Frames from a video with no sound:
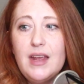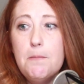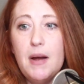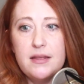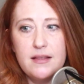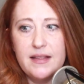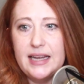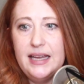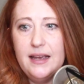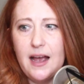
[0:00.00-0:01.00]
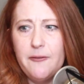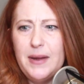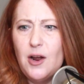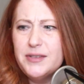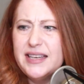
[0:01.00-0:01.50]
monthly. I've
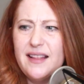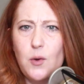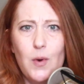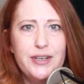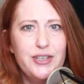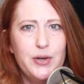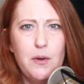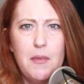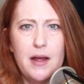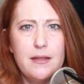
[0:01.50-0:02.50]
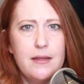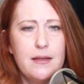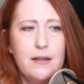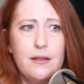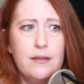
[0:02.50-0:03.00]
been hosting like 1 to 2 a month
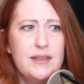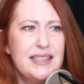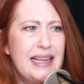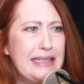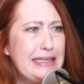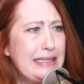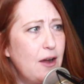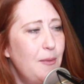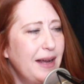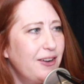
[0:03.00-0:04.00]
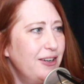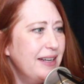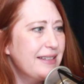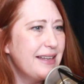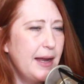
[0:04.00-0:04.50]
since, oh my
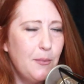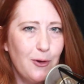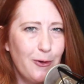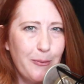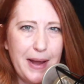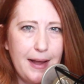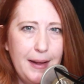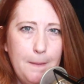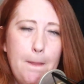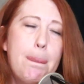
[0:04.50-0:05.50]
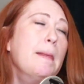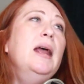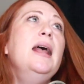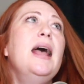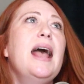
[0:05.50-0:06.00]
goodness, April or May.
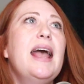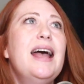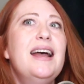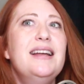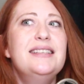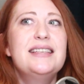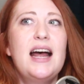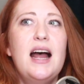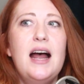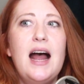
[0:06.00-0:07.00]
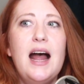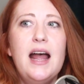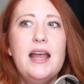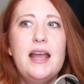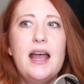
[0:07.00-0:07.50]
And
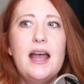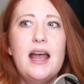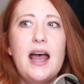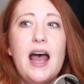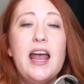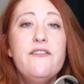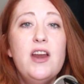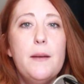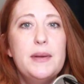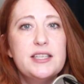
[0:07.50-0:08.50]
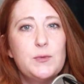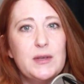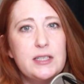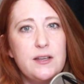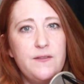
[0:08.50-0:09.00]
I have not been
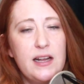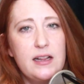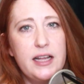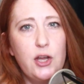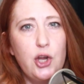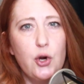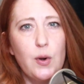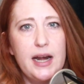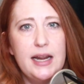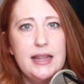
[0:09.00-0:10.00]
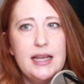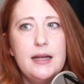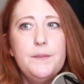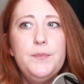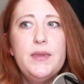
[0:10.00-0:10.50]
specifically curating
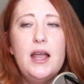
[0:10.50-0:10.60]
them